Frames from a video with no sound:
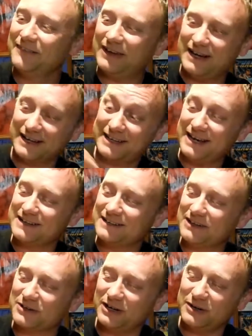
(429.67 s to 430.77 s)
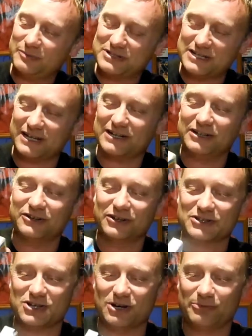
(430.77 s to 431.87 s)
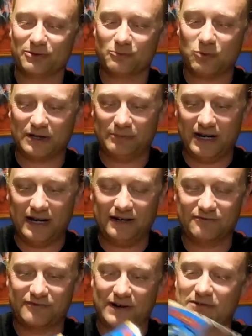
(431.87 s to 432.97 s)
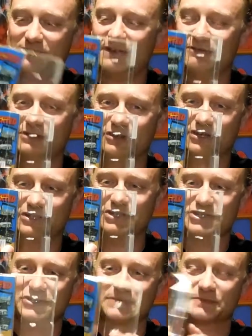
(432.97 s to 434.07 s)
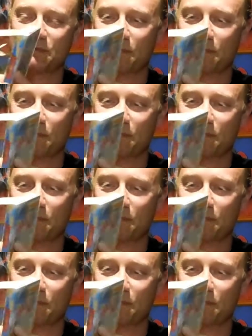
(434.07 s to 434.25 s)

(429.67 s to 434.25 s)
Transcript: That again, another particularly good example of one being in very, very good condition.